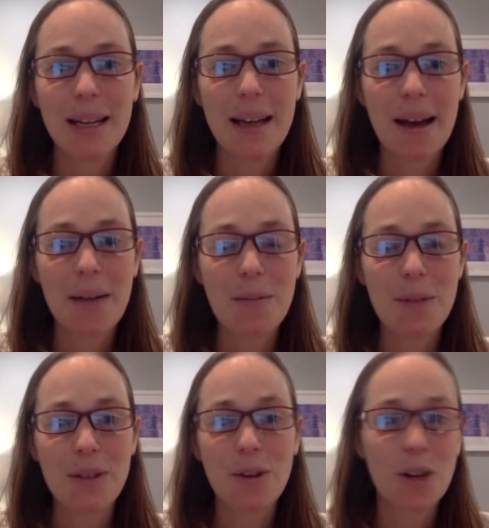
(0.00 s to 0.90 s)
uh,
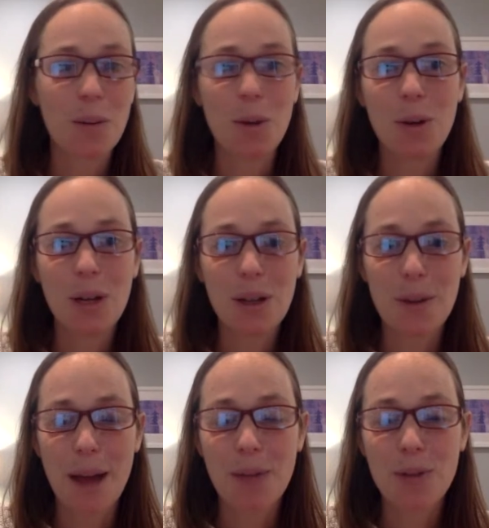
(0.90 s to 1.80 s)
with your community
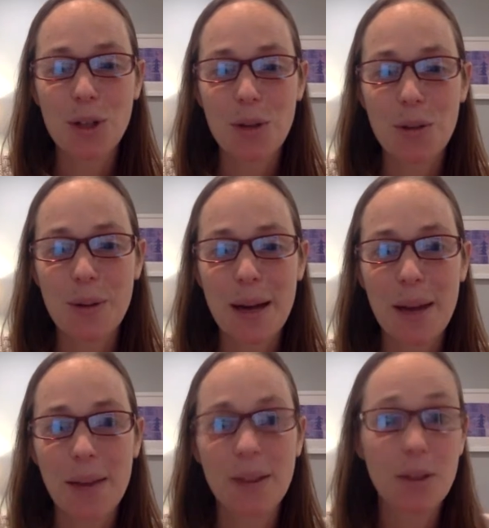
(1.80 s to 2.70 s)
around you,
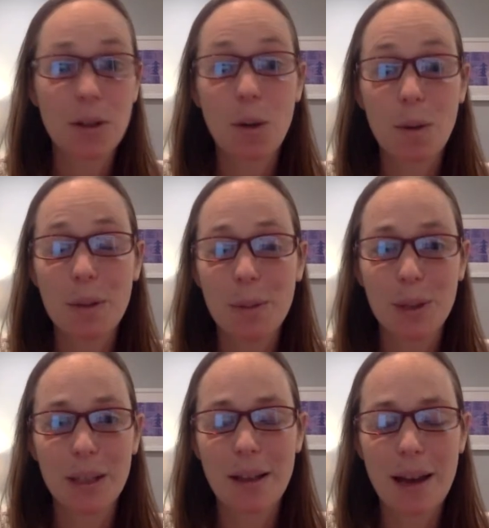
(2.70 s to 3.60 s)
yeah, the slower people
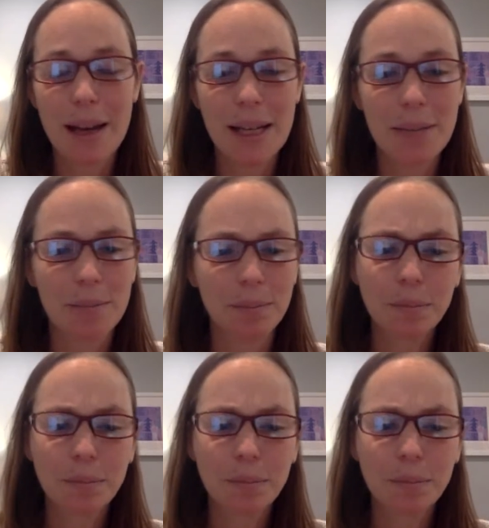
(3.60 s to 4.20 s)
decline.